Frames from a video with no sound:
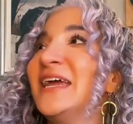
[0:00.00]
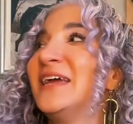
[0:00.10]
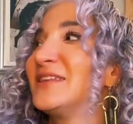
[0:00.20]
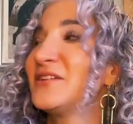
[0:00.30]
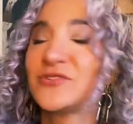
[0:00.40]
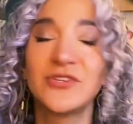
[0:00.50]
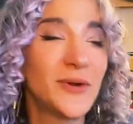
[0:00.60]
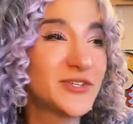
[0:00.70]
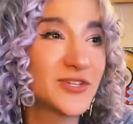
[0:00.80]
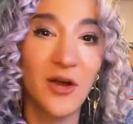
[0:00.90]
There's so
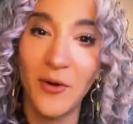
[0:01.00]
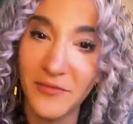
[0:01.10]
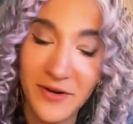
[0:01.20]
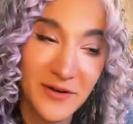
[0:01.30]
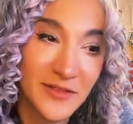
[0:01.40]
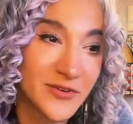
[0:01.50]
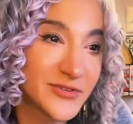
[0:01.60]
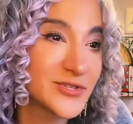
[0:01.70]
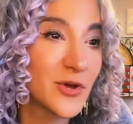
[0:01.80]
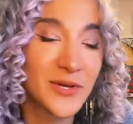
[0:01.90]
much to go over.
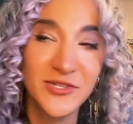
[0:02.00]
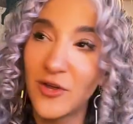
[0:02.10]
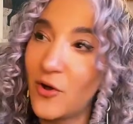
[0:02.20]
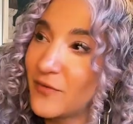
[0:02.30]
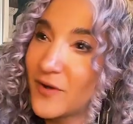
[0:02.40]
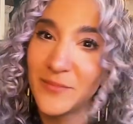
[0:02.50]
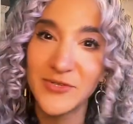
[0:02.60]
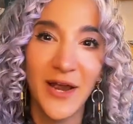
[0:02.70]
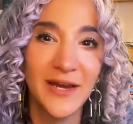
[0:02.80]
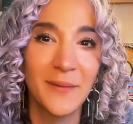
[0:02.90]
There's so much to go over. I'm
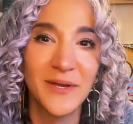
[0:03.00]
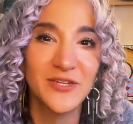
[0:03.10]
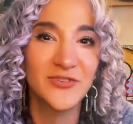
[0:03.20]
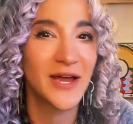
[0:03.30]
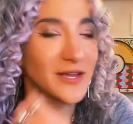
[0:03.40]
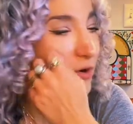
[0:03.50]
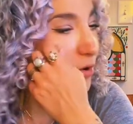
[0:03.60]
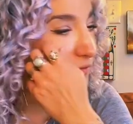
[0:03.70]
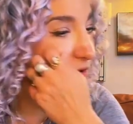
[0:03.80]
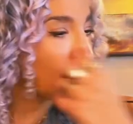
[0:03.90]
going to try to go
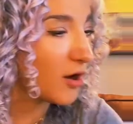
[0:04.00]
over